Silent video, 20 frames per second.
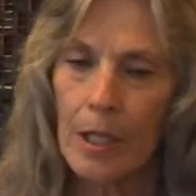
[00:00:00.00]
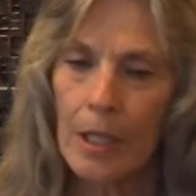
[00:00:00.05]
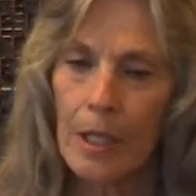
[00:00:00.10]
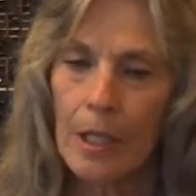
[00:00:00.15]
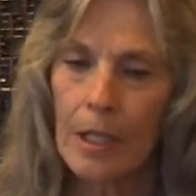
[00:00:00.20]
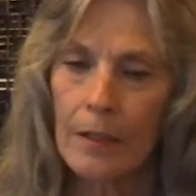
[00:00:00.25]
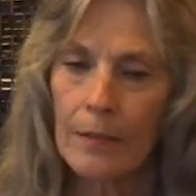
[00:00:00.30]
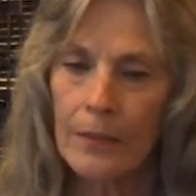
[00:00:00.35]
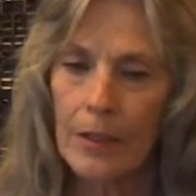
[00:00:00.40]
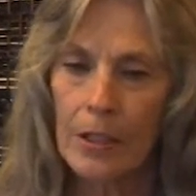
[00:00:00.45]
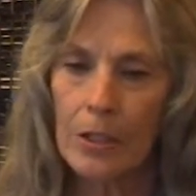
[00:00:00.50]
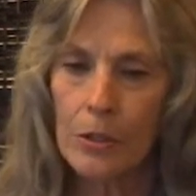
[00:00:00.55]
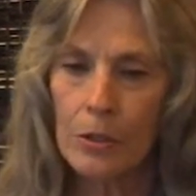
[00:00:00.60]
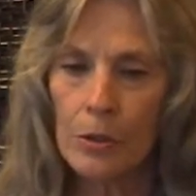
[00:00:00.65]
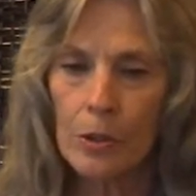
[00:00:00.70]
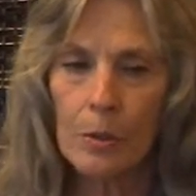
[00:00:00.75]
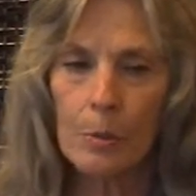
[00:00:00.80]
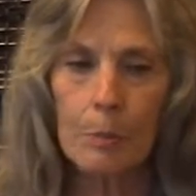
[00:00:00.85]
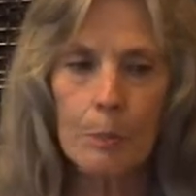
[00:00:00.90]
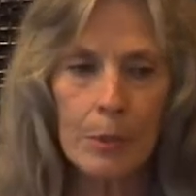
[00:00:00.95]
it affects your
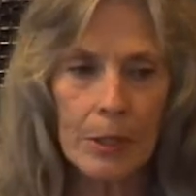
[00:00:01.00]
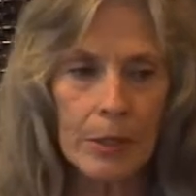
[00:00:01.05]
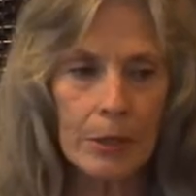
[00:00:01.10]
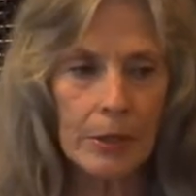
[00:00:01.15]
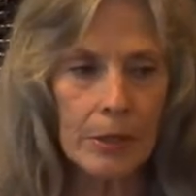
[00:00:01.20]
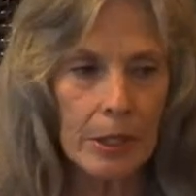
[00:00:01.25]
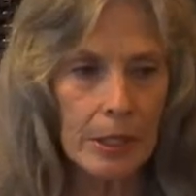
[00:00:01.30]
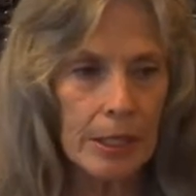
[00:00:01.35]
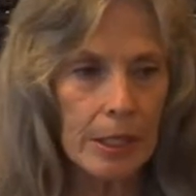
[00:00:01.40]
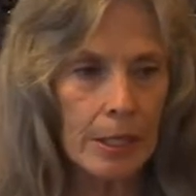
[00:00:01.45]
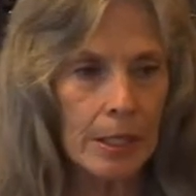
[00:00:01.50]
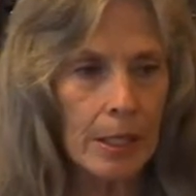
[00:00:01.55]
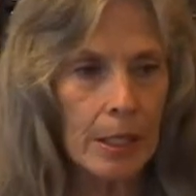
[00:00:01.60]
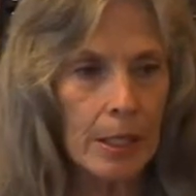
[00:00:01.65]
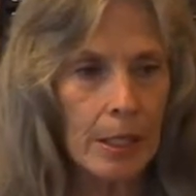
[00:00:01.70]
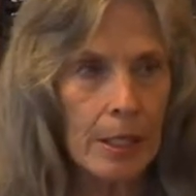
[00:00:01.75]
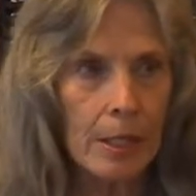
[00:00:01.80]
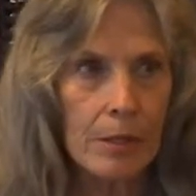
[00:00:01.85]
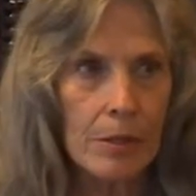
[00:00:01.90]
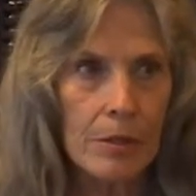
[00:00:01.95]
ability
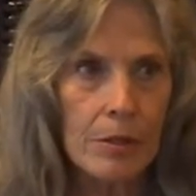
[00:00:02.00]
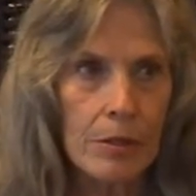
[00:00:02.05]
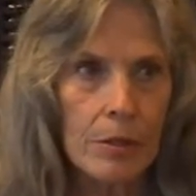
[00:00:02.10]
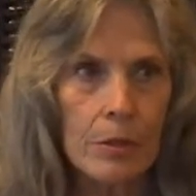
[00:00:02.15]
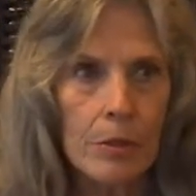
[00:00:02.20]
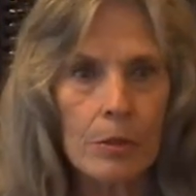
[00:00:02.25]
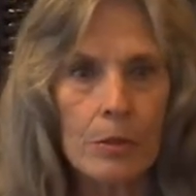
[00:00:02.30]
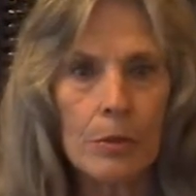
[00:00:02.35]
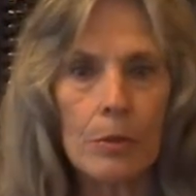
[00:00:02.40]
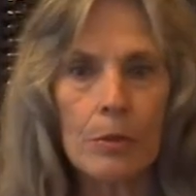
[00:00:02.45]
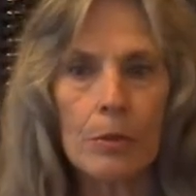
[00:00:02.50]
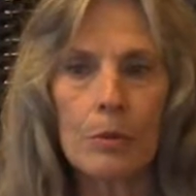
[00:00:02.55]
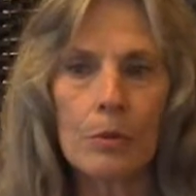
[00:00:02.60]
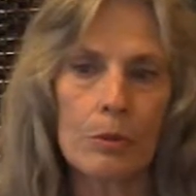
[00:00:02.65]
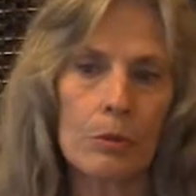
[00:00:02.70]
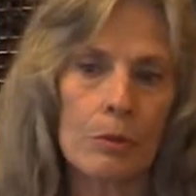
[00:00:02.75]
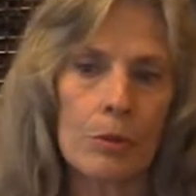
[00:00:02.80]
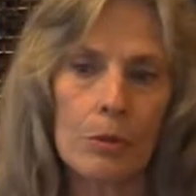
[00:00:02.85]
to